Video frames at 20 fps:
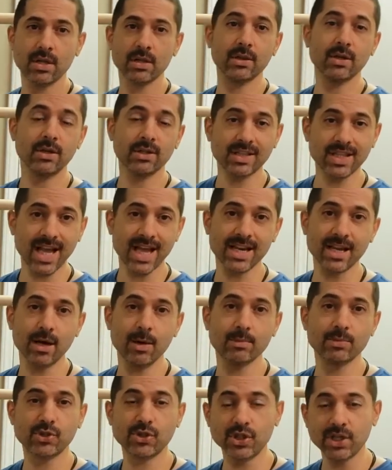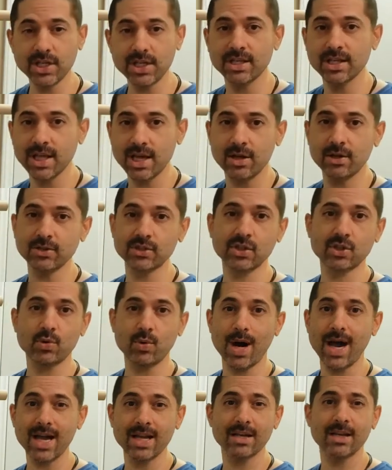Look that up. Qilel
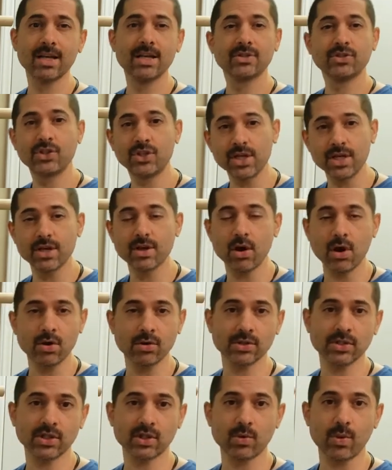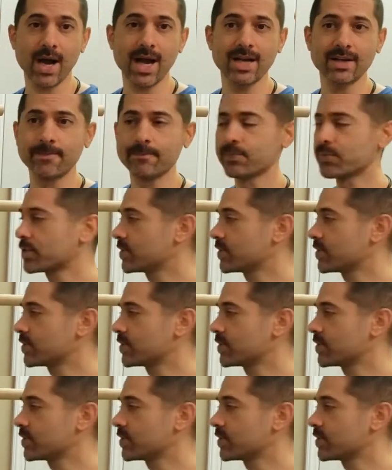squat, Qigong squat.